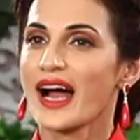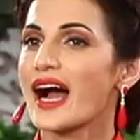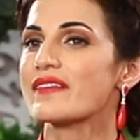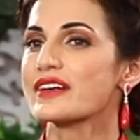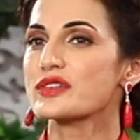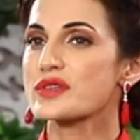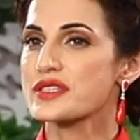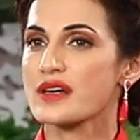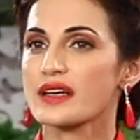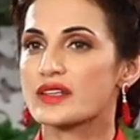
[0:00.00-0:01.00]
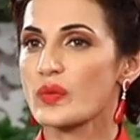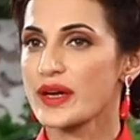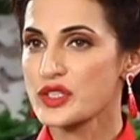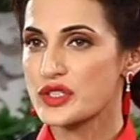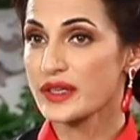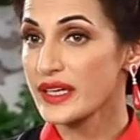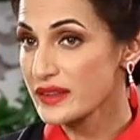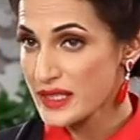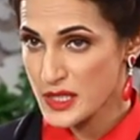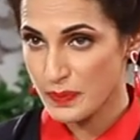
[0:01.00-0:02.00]
Having to start a venture
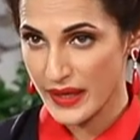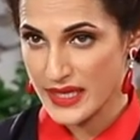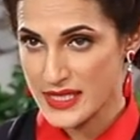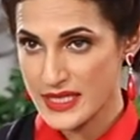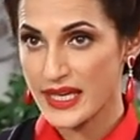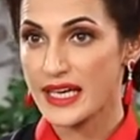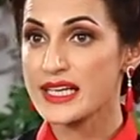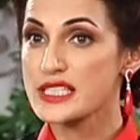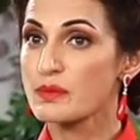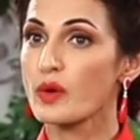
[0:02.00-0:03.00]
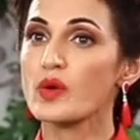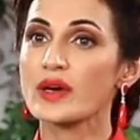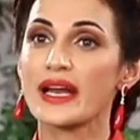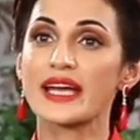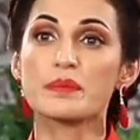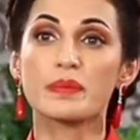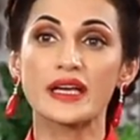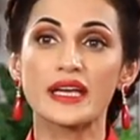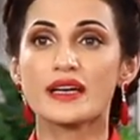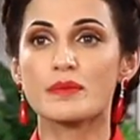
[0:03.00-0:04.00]
in this space is more like
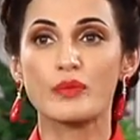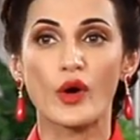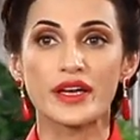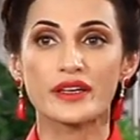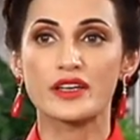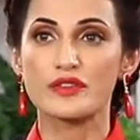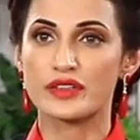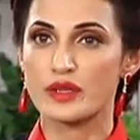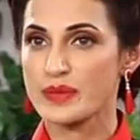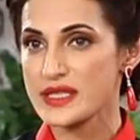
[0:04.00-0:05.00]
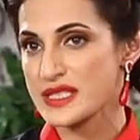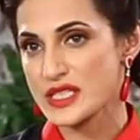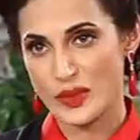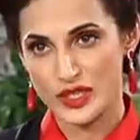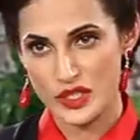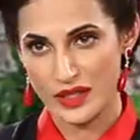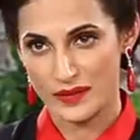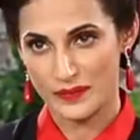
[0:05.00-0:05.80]
being a pioneer for the business venture.